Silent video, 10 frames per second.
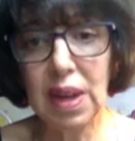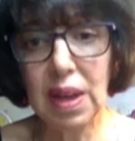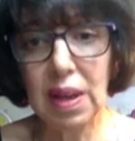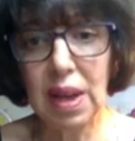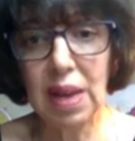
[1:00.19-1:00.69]

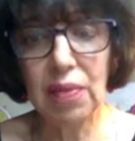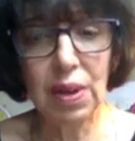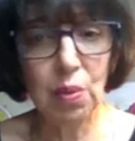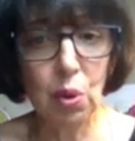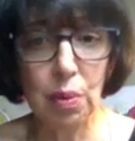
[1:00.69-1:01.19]
I
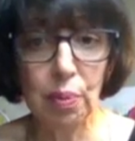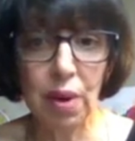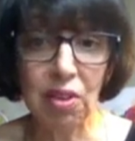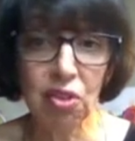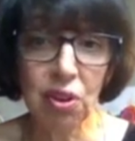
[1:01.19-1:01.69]
felt more
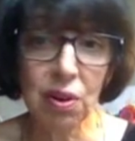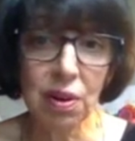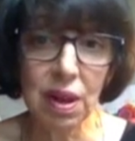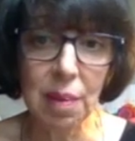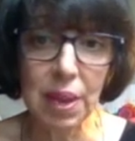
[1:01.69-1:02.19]

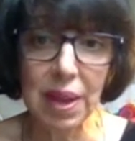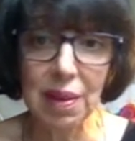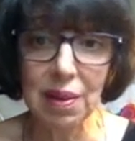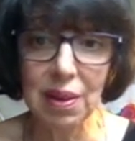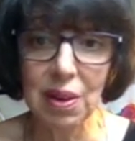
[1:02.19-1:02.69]
pressure
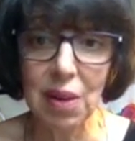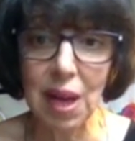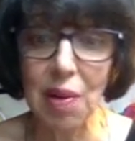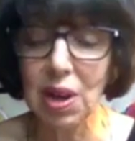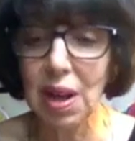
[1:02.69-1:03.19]
about,
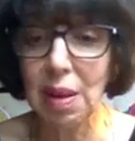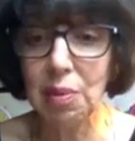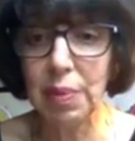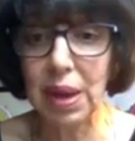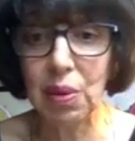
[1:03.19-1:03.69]
outcome,
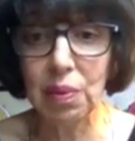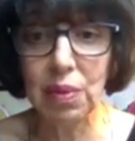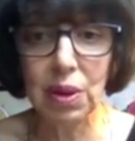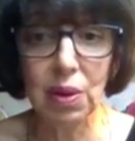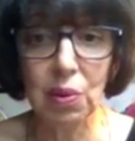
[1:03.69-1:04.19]
about,
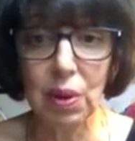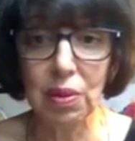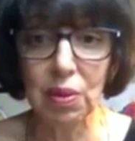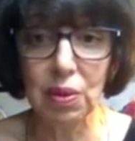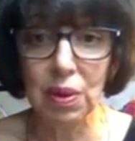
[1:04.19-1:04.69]

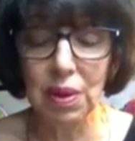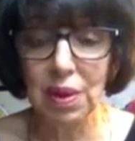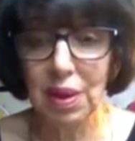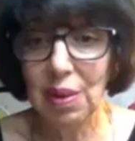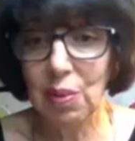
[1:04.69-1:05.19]
whether
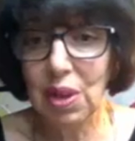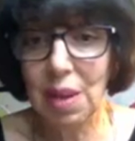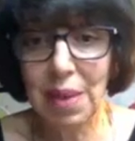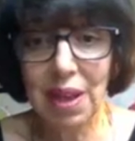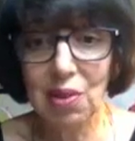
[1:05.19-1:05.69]
it would
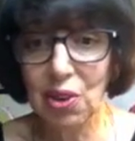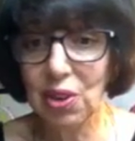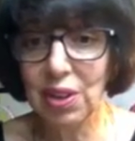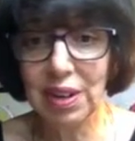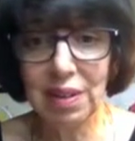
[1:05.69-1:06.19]
come out
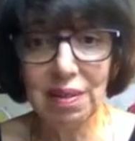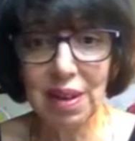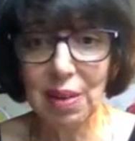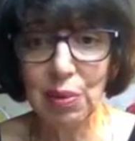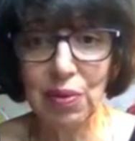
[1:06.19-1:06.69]
good and
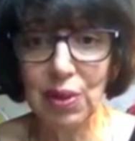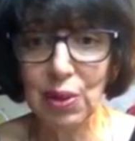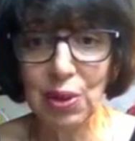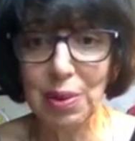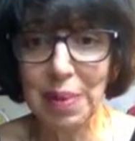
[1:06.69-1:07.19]
I would feel
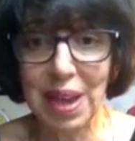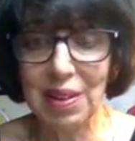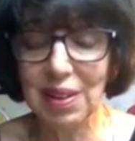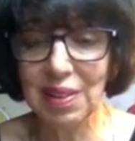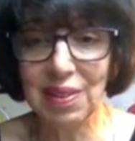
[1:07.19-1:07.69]
good
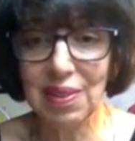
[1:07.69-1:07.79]
about it.